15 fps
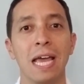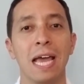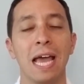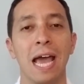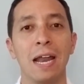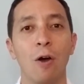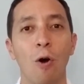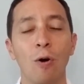
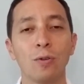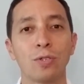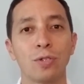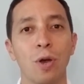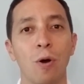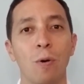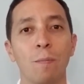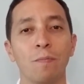And
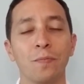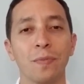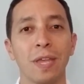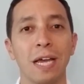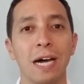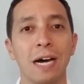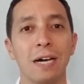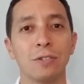also,
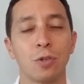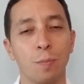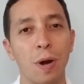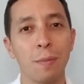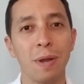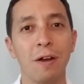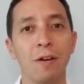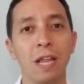so
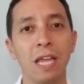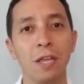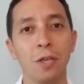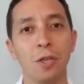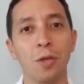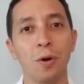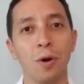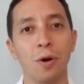primarily
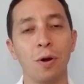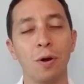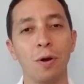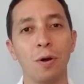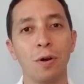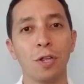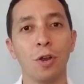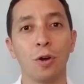
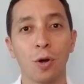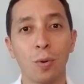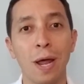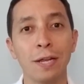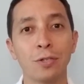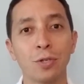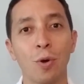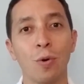your
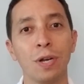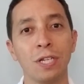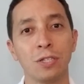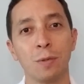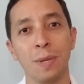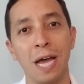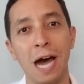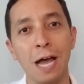credit score needs
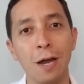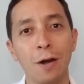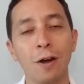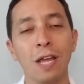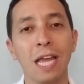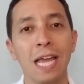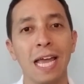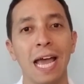to be higher
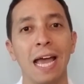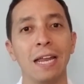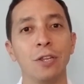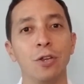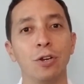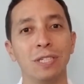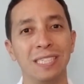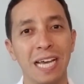and
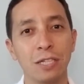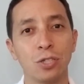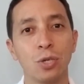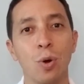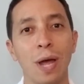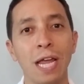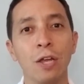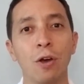your debt
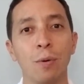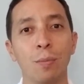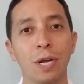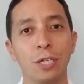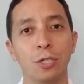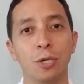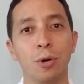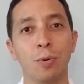to income
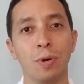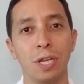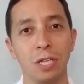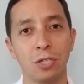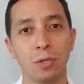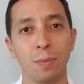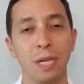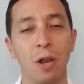ratio needs
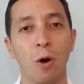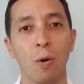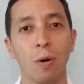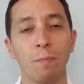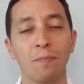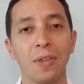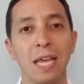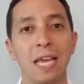to be lower.
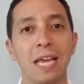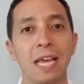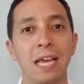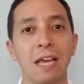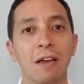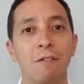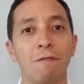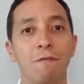
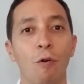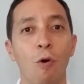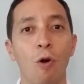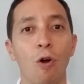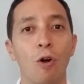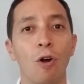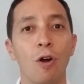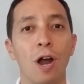
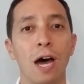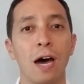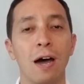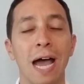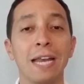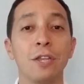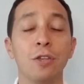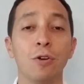
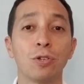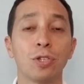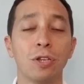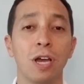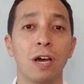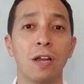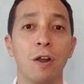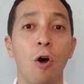
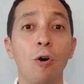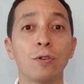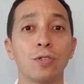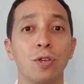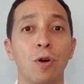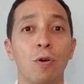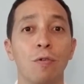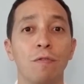And
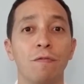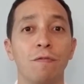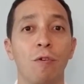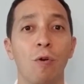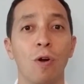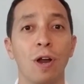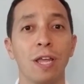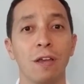also
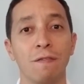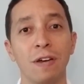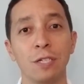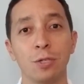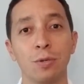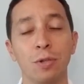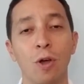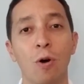for a
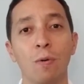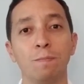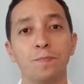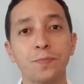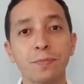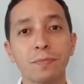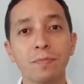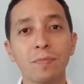conventional loan,
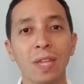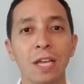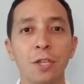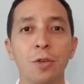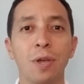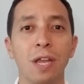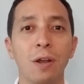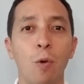
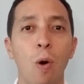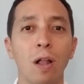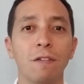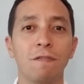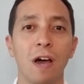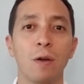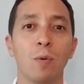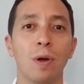you can
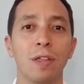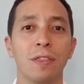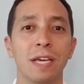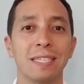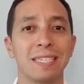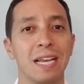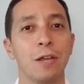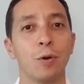qualify with
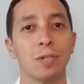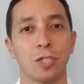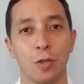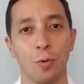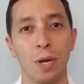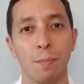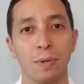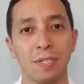as little as
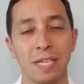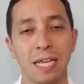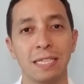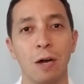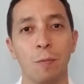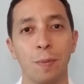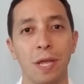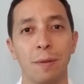3%
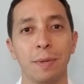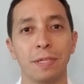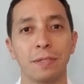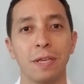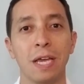down payment.